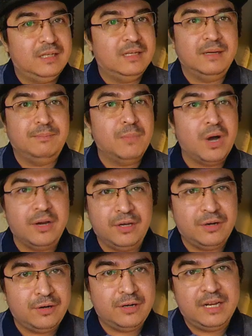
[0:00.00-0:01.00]
a
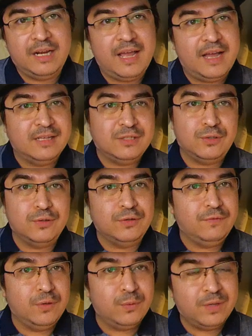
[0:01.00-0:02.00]
monitor that has good
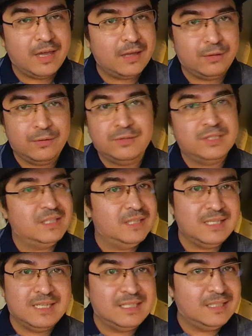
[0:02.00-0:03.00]
viewing angles,
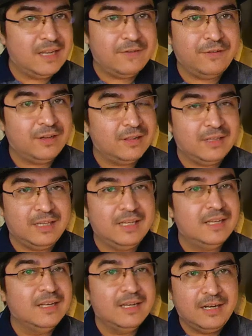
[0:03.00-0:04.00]
this is definitely
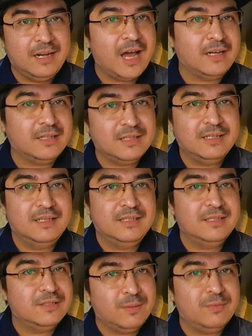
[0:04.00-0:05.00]
not
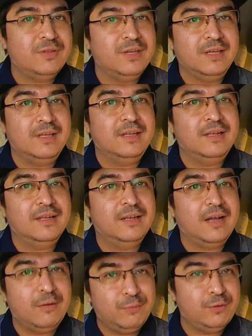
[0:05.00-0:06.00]
something
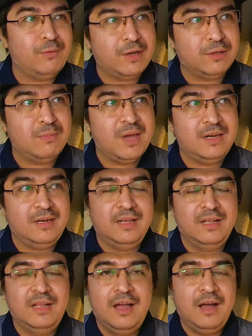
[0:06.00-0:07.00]
I would recommend.
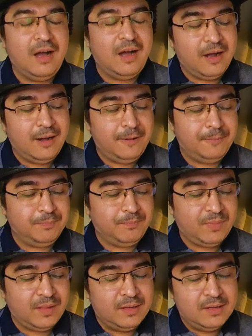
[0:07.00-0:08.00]
Um,
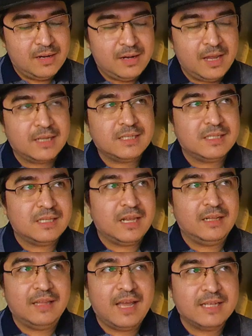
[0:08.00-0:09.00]
Next
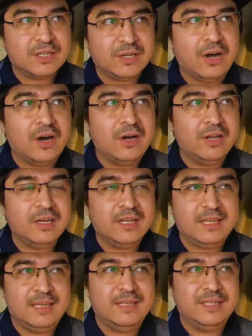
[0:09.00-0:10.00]
and last
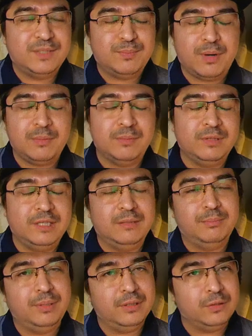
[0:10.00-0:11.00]
con is probably the
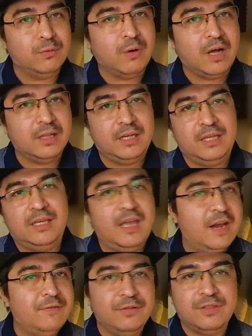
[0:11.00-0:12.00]
build quality.
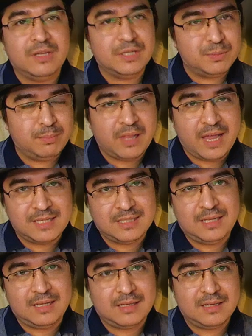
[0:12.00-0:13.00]
Everything is
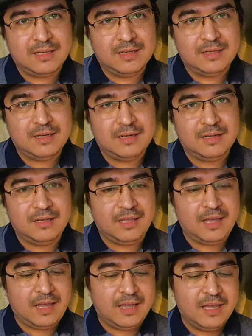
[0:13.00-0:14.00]
plastic.
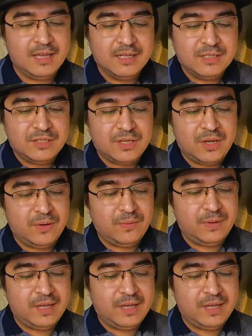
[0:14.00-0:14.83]
Okay, so